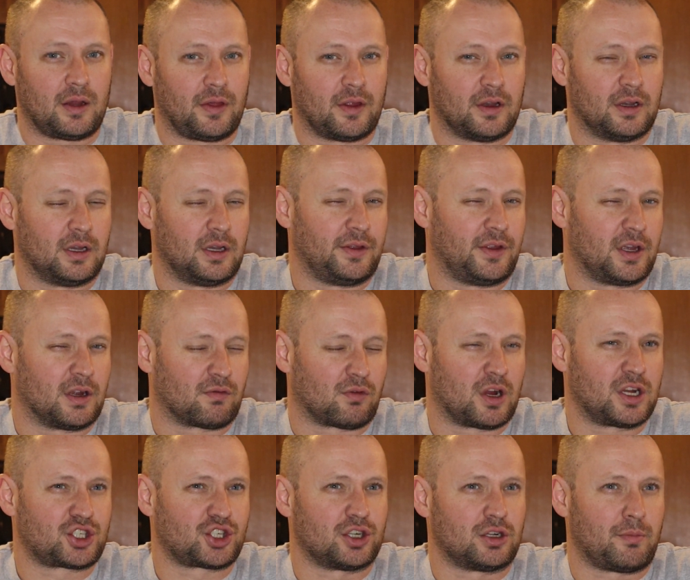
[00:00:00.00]
the
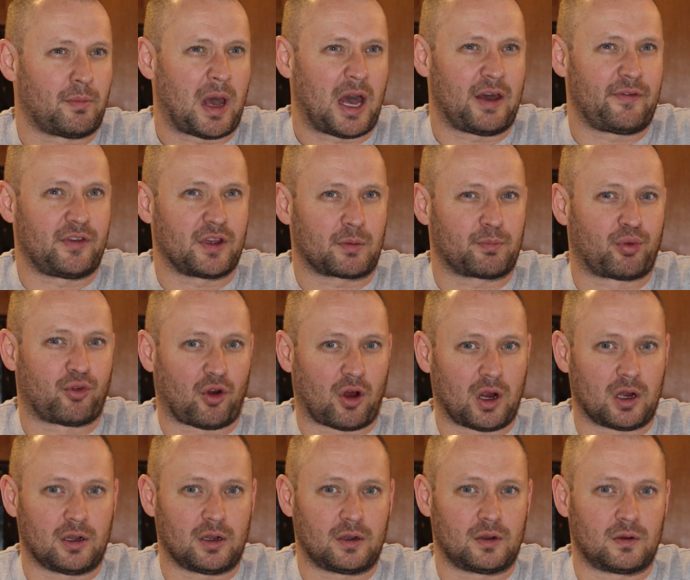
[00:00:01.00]
original Mavic
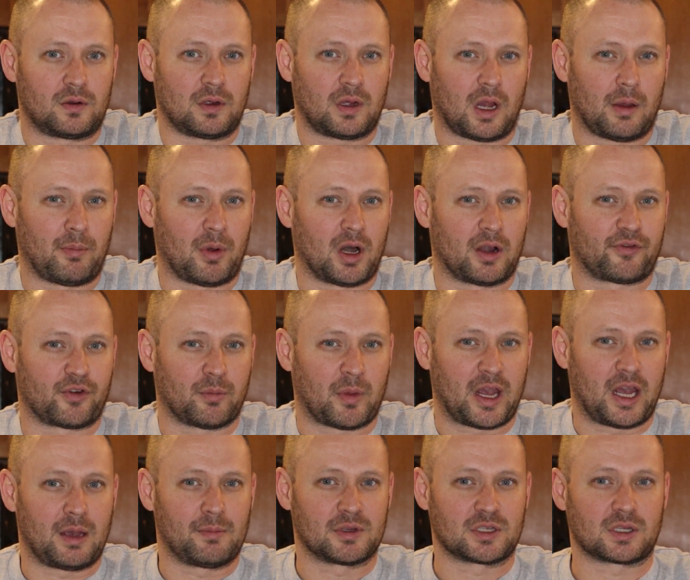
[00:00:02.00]
Pro I bought from
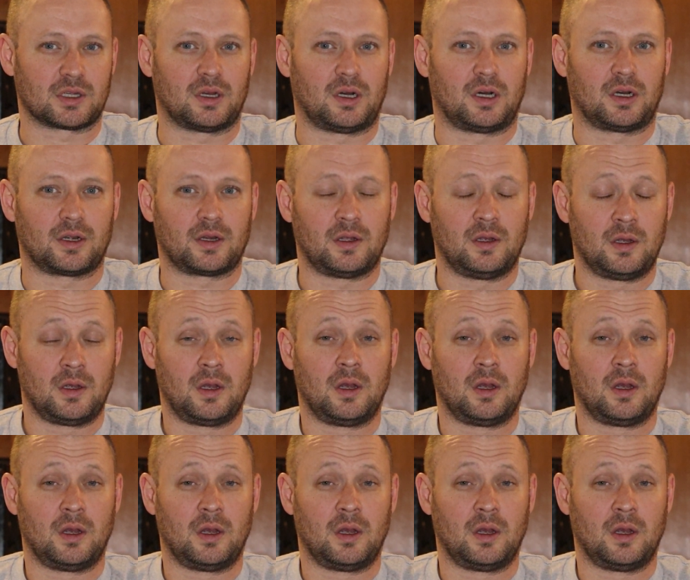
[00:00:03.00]
Amazon,